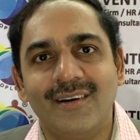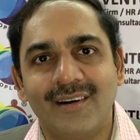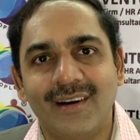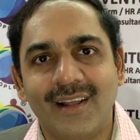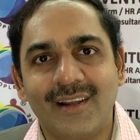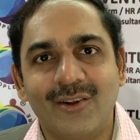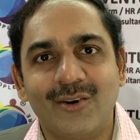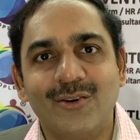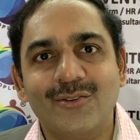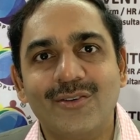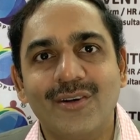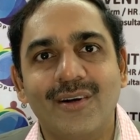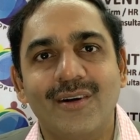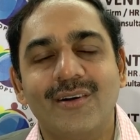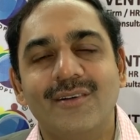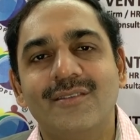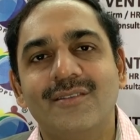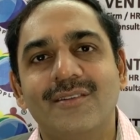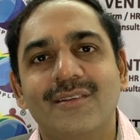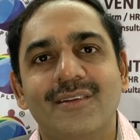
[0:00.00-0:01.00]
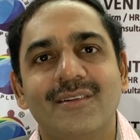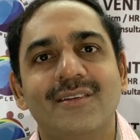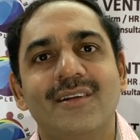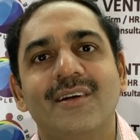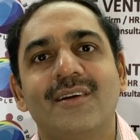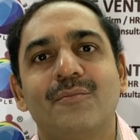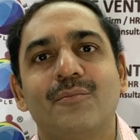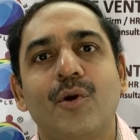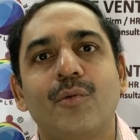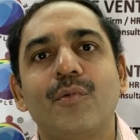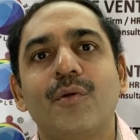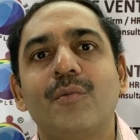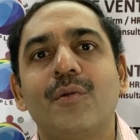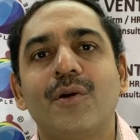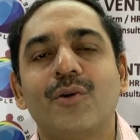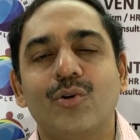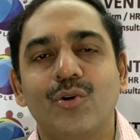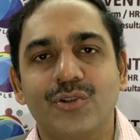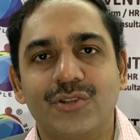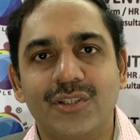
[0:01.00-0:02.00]
the
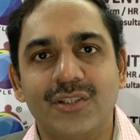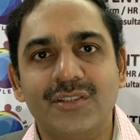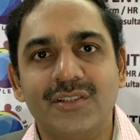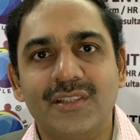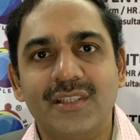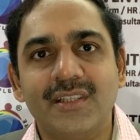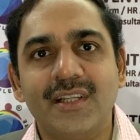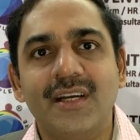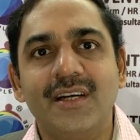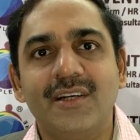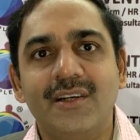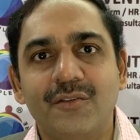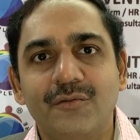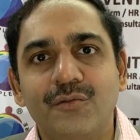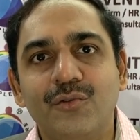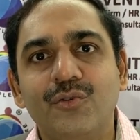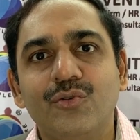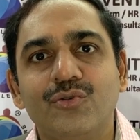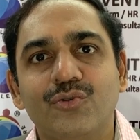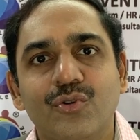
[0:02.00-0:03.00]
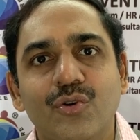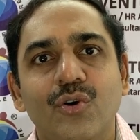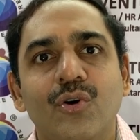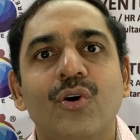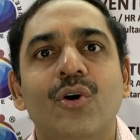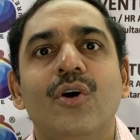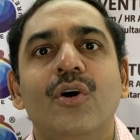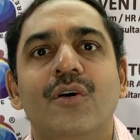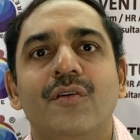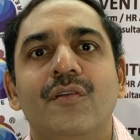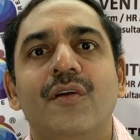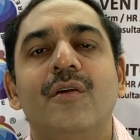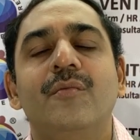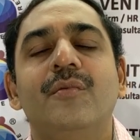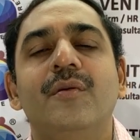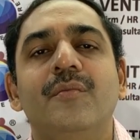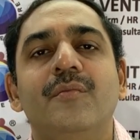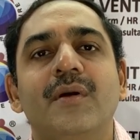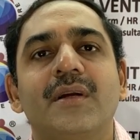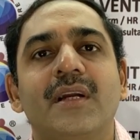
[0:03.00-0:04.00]
probable questions in the interview. So we'll
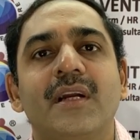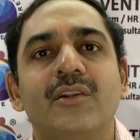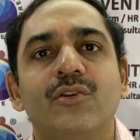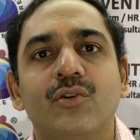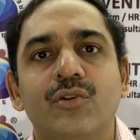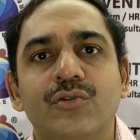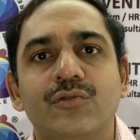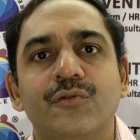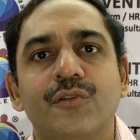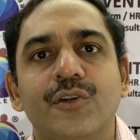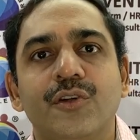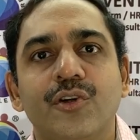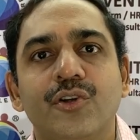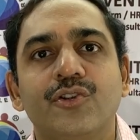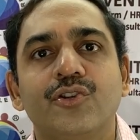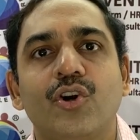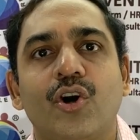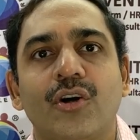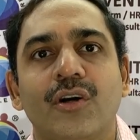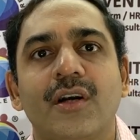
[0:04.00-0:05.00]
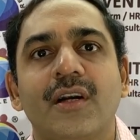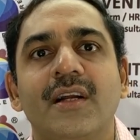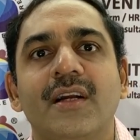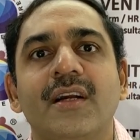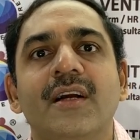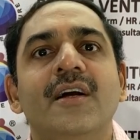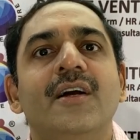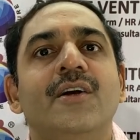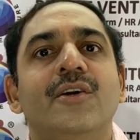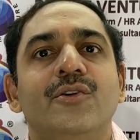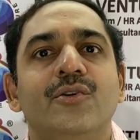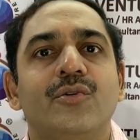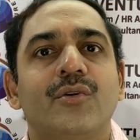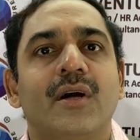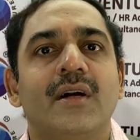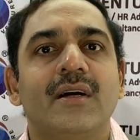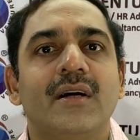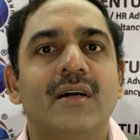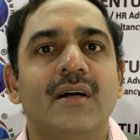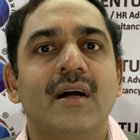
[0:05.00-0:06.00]
be making those videos shortly. You
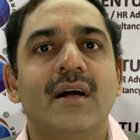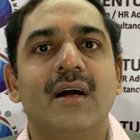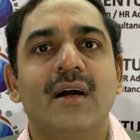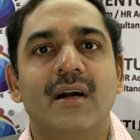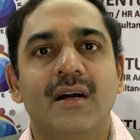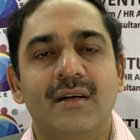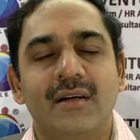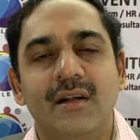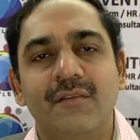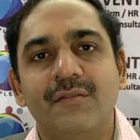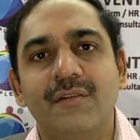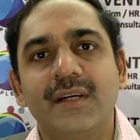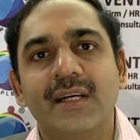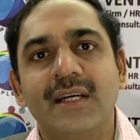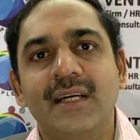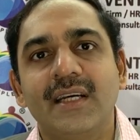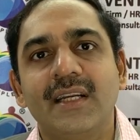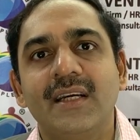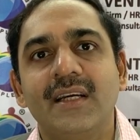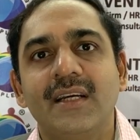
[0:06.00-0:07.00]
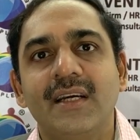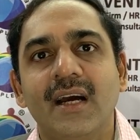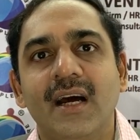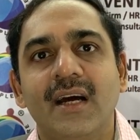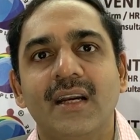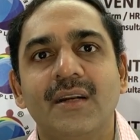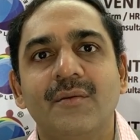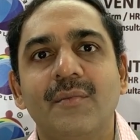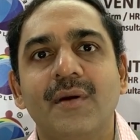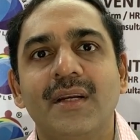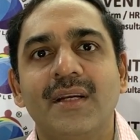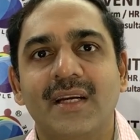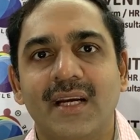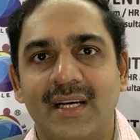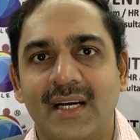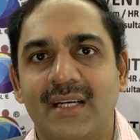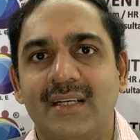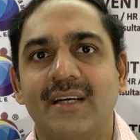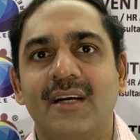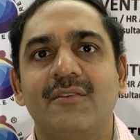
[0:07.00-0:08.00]
can definitely remain
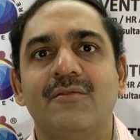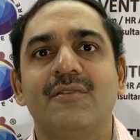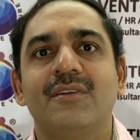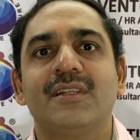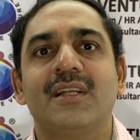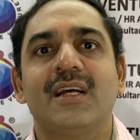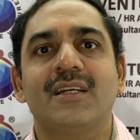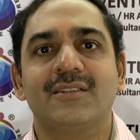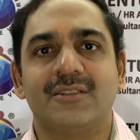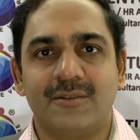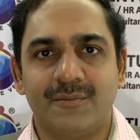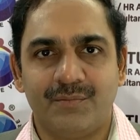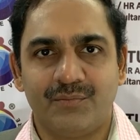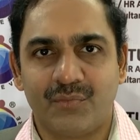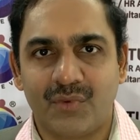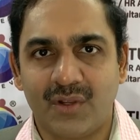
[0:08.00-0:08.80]
connected with us.